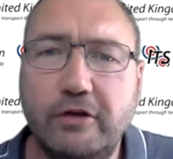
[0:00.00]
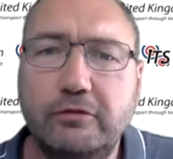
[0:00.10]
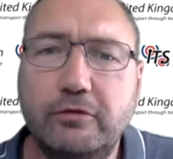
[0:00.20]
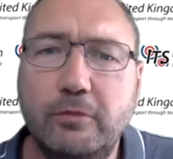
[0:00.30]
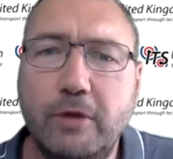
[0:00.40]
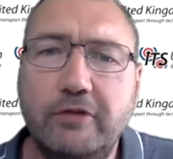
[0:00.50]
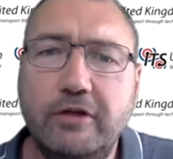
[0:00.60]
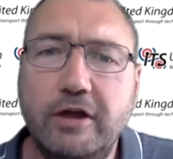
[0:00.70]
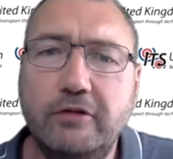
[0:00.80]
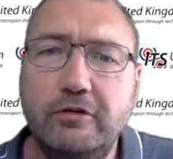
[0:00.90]
from
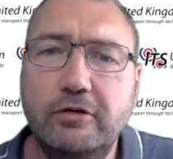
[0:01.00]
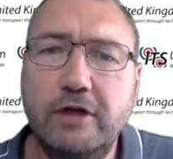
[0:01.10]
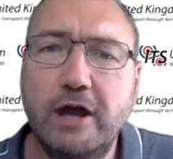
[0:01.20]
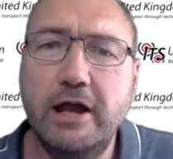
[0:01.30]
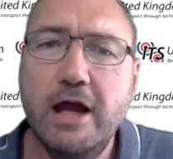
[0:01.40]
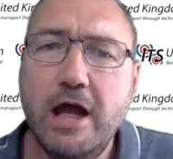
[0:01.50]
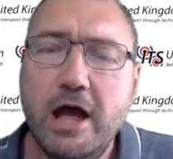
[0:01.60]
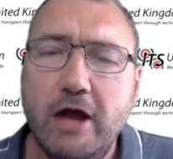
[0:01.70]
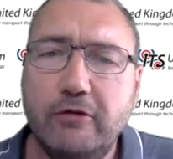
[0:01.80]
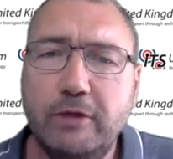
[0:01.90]
ITS UK
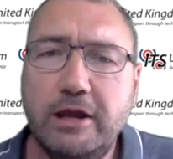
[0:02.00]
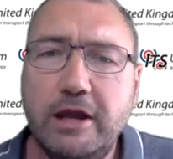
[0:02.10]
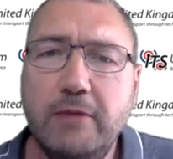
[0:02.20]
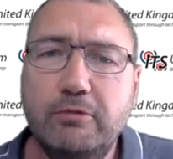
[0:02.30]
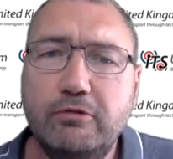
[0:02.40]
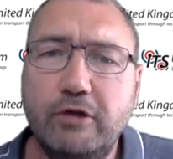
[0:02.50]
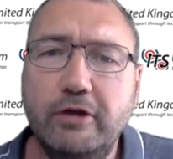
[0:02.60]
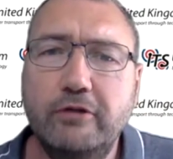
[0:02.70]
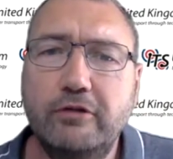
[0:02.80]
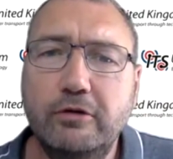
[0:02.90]
as we keep
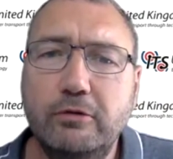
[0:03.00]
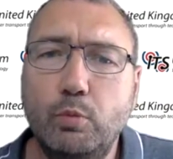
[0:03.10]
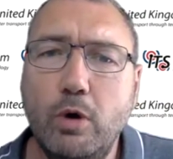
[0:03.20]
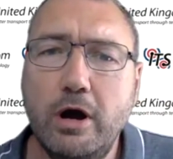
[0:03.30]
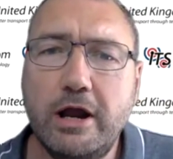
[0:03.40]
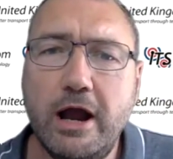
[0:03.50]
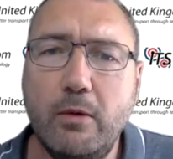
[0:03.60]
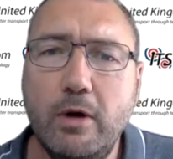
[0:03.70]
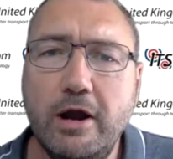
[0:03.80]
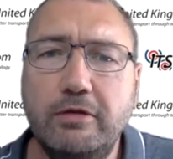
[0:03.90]
trying to work
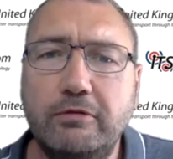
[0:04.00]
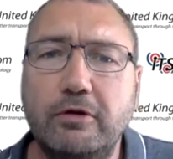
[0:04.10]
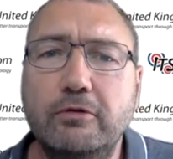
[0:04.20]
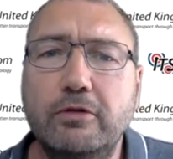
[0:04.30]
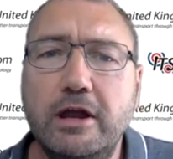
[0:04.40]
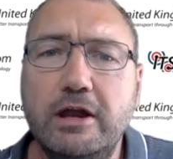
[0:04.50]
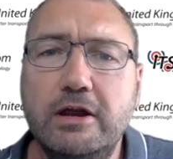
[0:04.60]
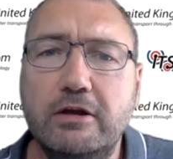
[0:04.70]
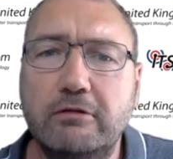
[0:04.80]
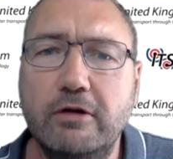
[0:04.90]
our way through
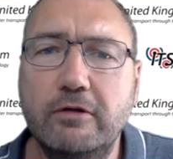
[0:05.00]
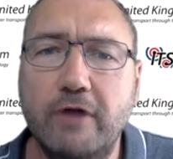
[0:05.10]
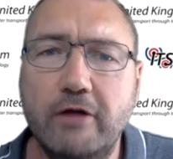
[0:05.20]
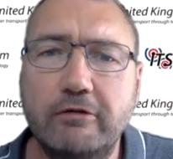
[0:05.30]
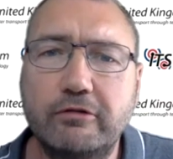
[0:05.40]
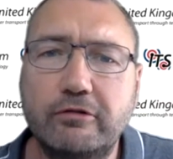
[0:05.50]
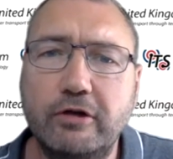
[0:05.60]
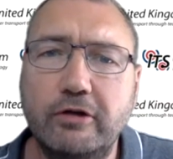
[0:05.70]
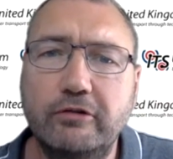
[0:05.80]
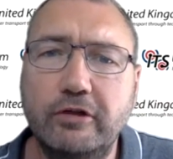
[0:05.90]
the coronavirus
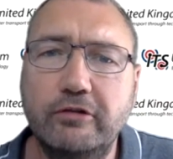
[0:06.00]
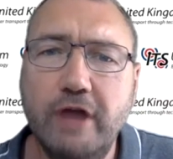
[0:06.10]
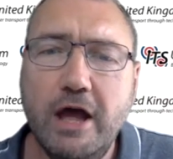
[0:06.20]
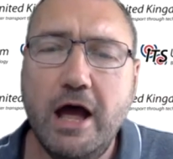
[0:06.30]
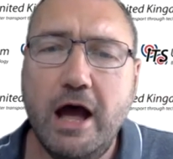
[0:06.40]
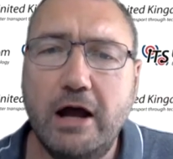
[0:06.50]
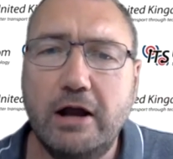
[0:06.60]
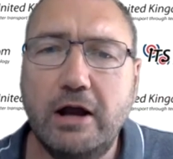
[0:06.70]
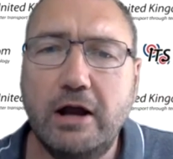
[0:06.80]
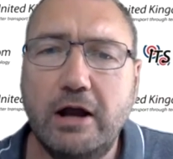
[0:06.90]
crisis
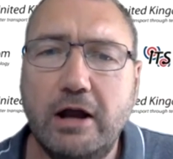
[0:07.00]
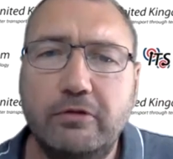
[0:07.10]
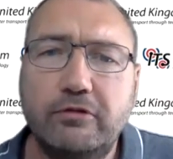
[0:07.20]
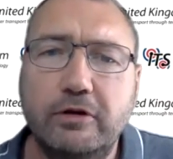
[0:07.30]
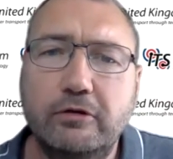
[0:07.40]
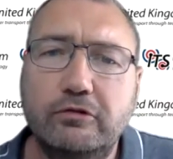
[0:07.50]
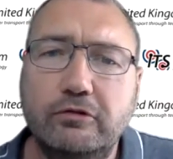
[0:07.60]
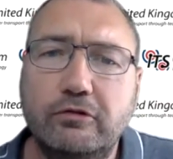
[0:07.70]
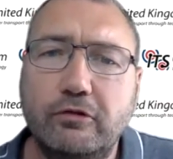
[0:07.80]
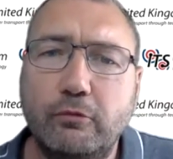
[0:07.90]
and come up with
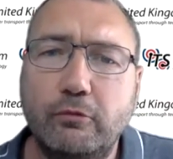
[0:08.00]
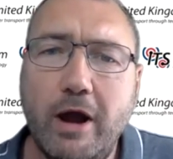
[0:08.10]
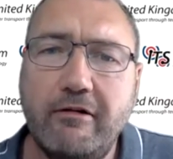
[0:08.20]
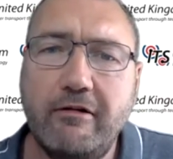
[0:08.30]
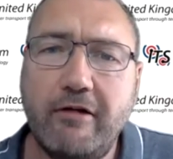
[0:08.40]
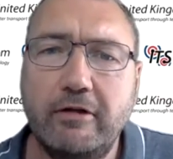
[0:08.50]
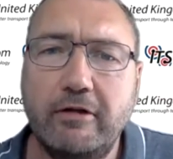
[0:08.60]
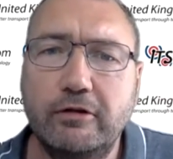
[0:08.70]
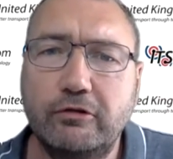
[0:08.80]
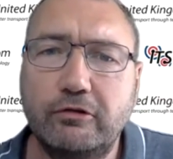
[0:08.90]
solutions of where our
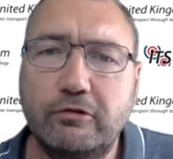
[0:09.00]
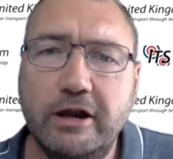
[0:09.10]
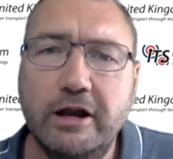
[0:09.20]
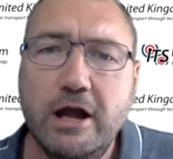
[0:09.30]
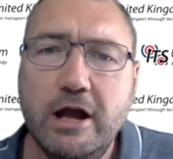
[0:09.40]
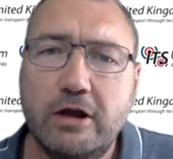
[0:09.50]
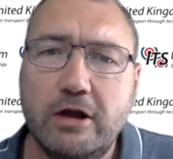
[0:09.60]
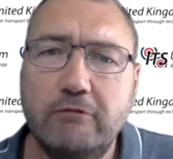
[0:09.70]
industry can